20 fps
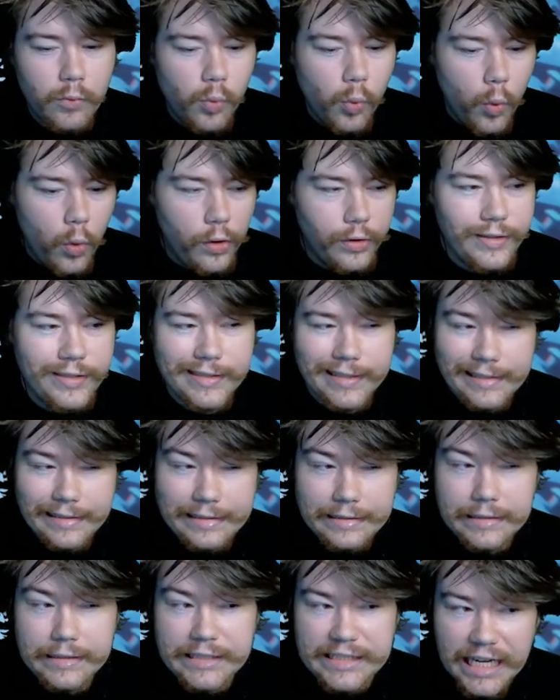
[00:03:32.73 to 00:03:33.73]
want
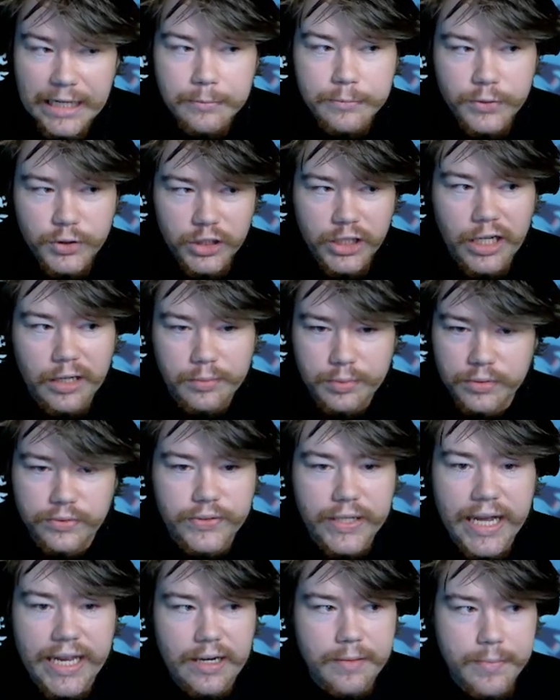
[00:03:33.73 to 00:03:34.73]
some type
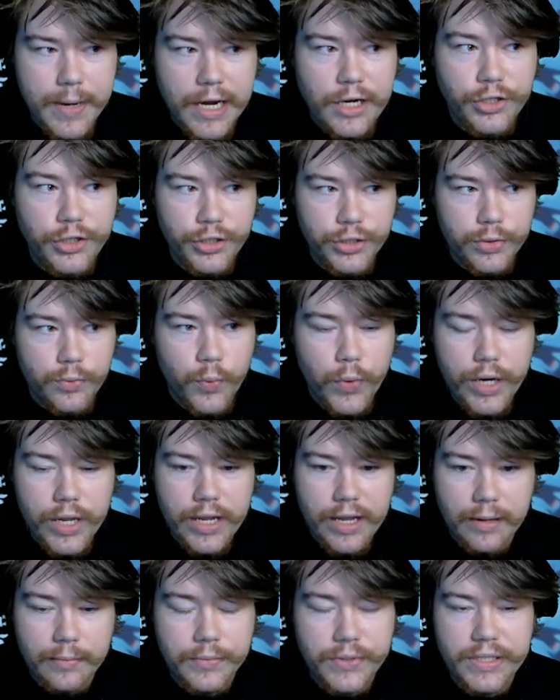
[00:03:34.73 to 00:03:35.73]
of animation when it
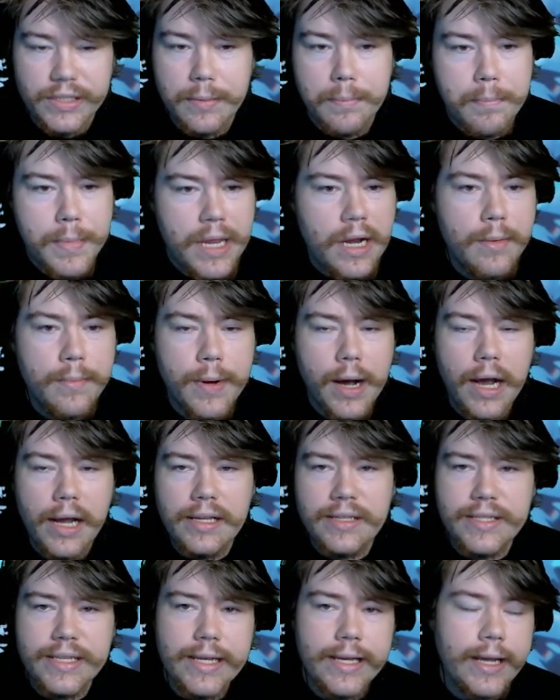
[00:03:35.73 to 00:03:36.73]
comes to
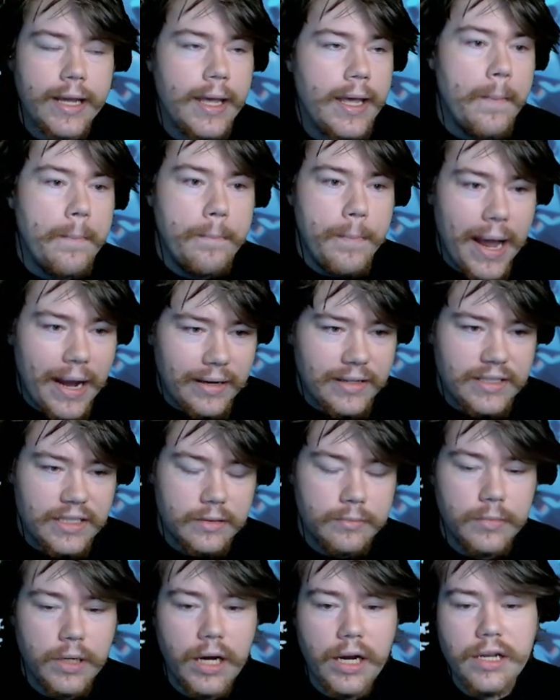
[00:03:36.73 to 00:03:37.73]
minimizing,
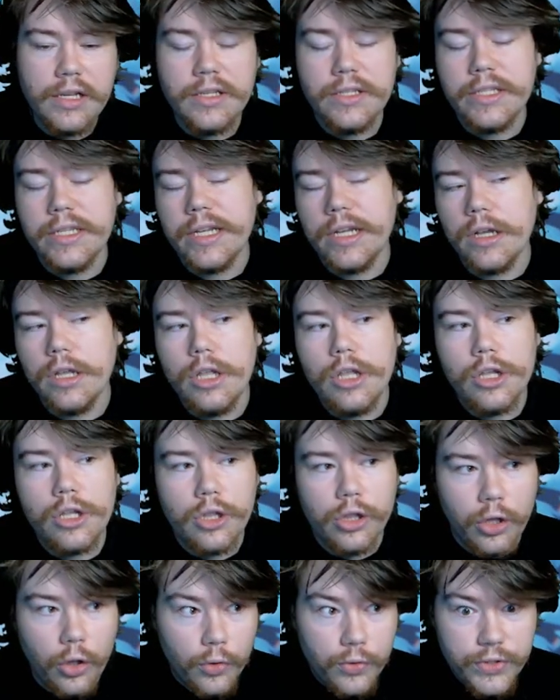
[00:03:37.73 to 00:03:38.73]
maximizing,
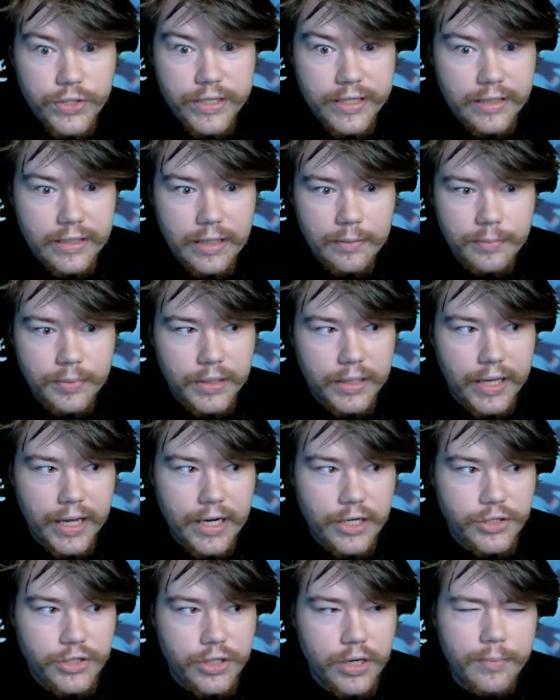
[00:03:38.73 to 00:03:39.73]
closing an
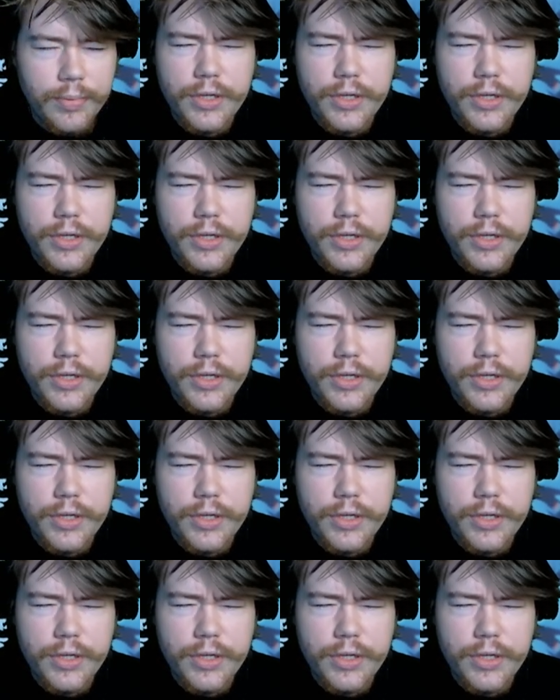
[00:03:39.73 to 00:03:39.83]
application. I'm